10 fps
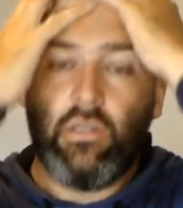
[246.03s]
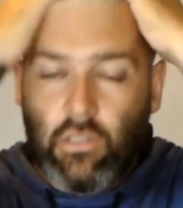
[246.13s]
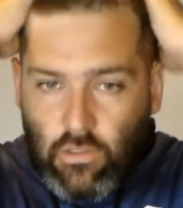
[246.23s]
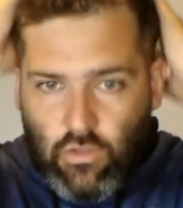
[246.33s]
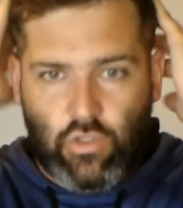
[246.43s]

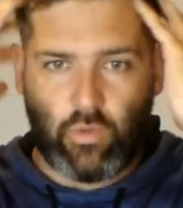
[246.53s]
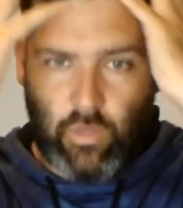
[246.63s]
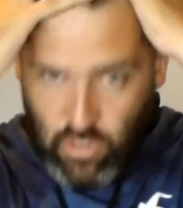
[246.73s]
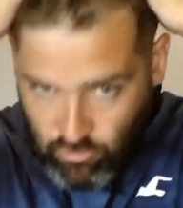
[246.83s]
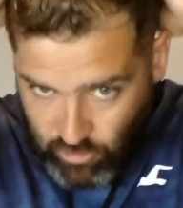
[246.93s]
So when you
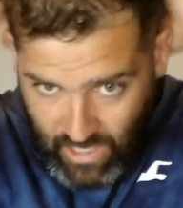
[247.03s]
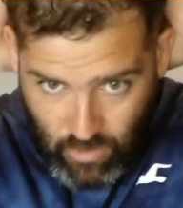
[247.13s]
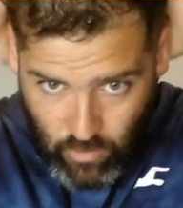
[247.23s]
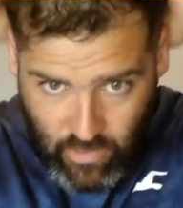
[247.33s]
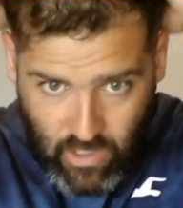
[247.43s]
dry
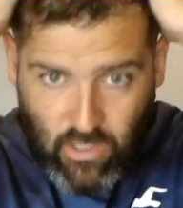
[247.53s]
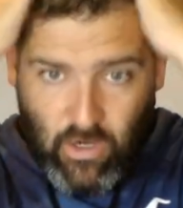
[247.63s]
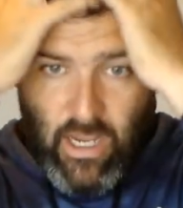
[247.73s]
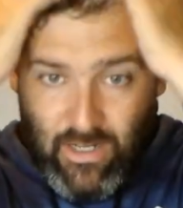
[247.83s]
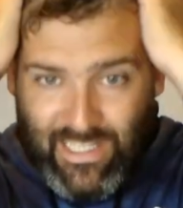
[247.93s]
with it, your
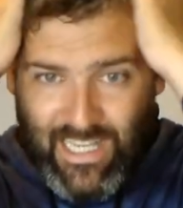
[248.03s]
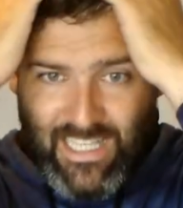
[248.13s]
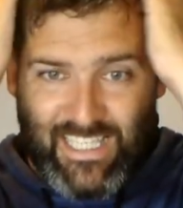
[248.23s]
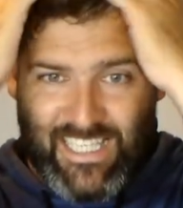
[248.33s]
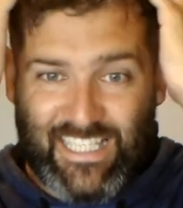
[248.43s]
hair tends to
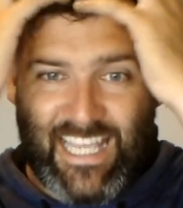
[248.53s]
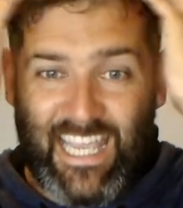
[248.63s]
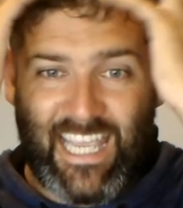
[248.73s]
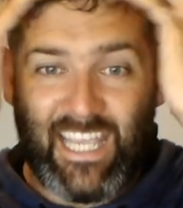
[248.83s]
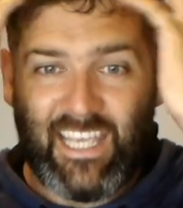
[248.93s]
stay